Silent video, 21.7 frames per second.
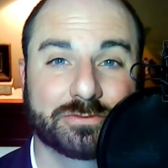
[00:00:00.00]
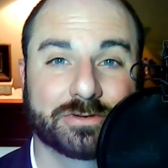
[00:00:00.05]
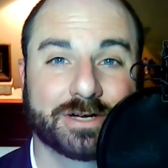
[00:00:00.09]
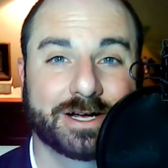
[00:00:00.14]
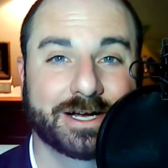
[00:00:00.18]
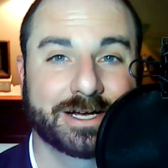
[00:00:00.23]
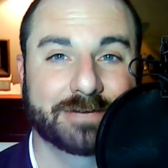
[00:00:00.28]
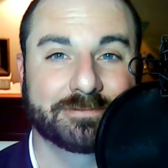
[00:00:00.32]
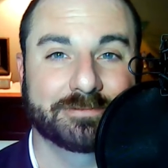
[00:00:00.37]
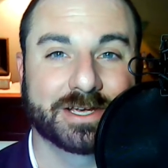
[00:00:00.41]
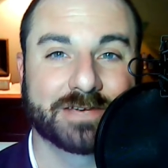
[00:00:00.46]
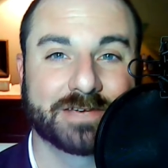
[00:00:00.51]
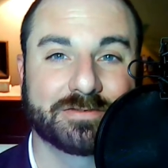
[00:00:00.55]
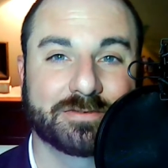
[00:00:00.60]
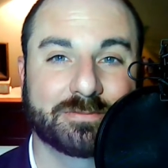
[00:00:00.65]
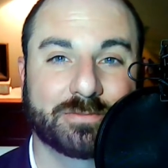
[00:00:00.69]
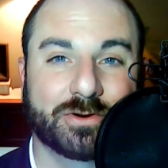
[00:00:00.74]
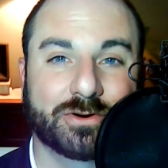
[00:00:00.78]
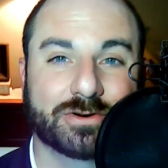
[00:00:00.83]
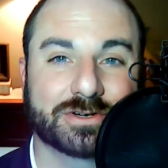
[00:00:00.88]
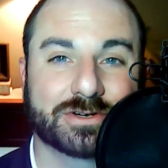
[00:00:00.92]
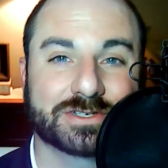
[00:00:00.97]
I'm David
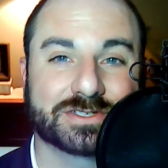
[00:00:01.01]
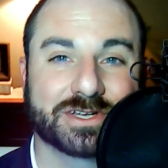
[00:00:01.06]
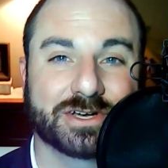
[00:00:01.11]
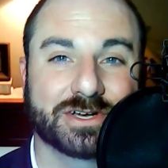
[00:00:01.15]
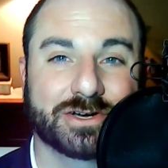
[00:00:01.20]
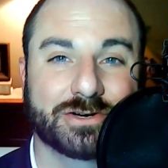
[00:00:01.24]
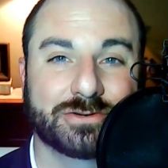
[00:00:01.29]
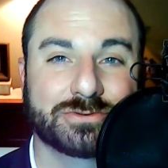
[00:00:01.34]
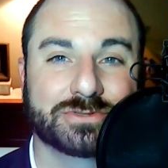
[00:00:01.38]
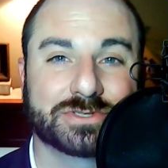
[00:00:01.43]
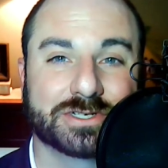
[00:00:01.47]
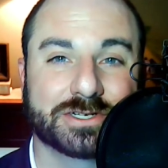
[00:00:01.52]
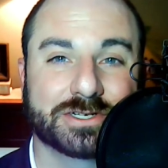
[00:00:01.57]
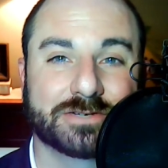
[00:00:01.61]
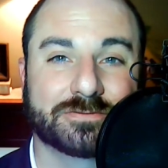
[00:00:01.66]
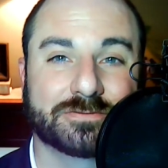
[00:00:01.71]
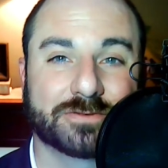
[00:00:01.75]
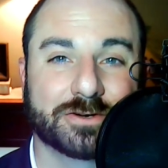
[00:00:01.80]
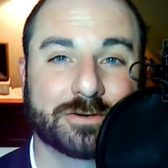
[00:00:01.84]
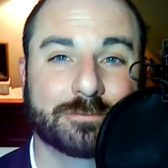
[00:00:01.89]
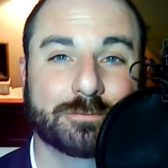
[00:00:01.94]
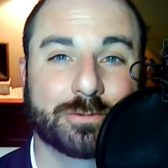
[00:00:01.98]
Marks, the host of
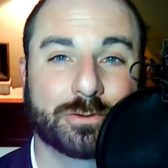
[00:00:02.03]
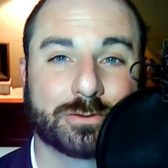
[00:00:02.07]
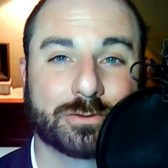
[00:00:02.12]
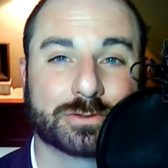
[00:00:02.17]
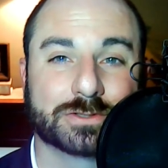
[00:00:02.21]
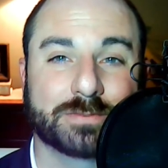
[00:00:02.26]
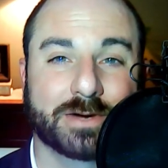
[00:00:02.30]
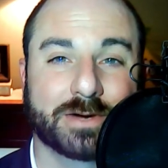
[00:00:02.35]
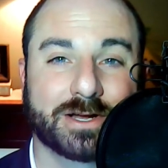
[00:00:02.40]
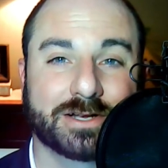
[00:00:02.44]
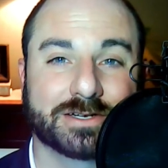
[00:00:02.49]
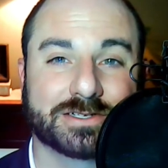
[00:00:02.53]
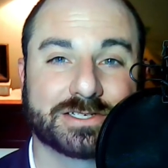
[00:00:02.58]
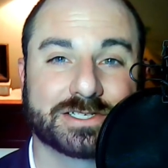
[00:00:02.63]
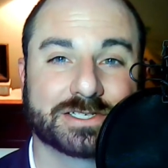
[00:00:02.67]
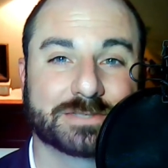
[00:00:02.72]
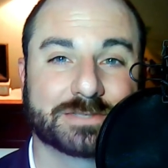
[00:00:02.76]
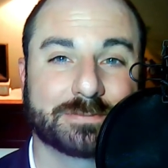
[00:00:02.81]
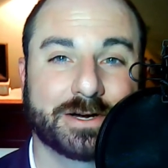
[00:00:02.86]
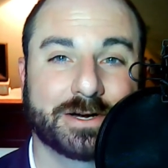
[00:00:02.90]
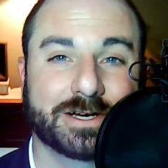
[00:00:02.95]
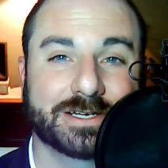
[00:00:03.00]
Front Porch Politics
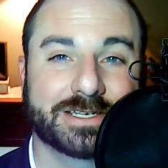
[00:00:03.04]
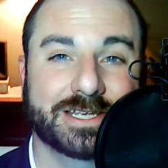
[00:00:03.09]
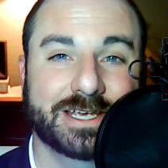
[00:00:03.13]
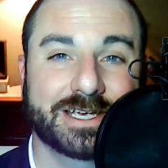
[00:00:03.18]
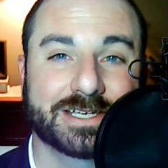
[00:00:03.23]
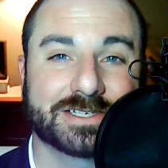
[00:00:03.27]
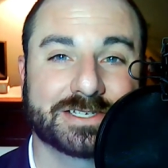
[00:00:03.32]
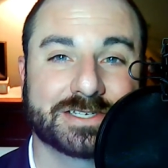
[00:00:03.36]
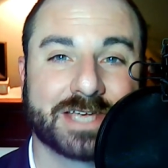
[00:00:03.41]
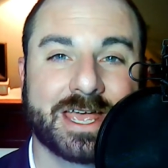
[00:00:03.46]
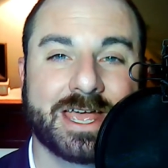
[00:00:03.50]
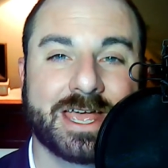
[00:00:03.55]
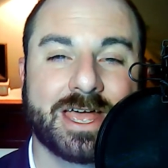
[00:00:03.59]
podcast.